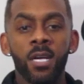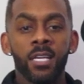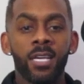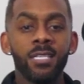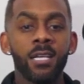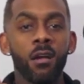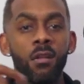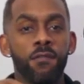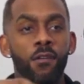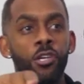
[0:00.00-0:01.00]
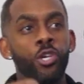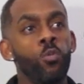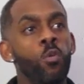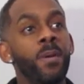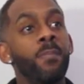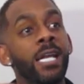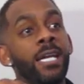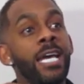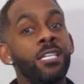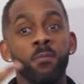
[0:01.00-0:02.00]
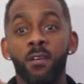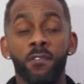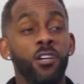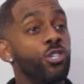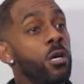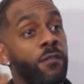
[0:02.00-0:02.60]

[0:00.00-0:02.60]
the kids that are gonna follow you will be billionaires from the first